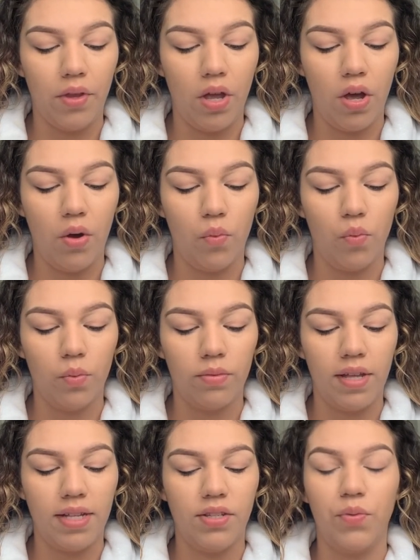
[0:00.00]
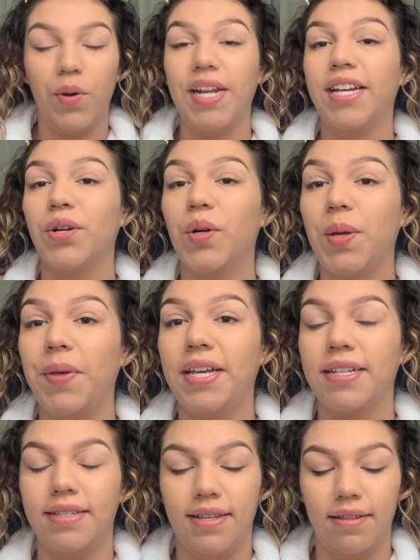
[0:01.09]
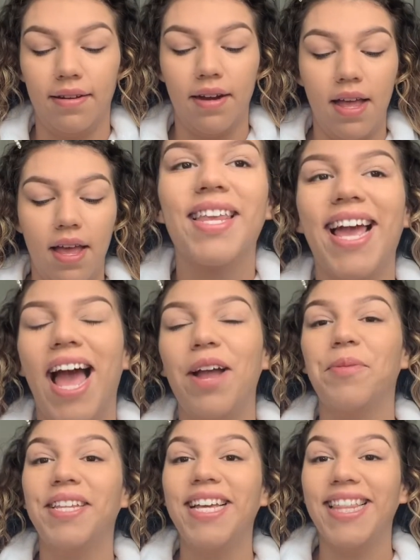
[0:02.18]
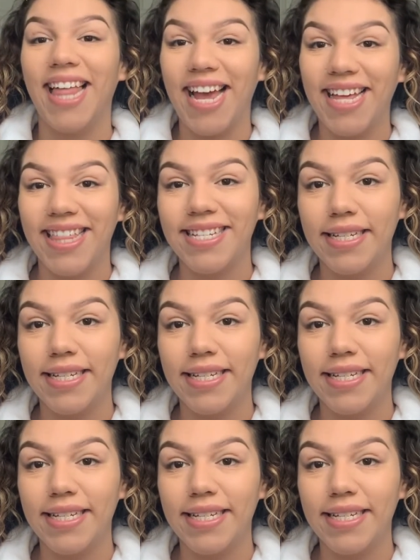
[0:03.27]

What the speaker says: Oh, it's the Radiant Creamy Concealer. I really like this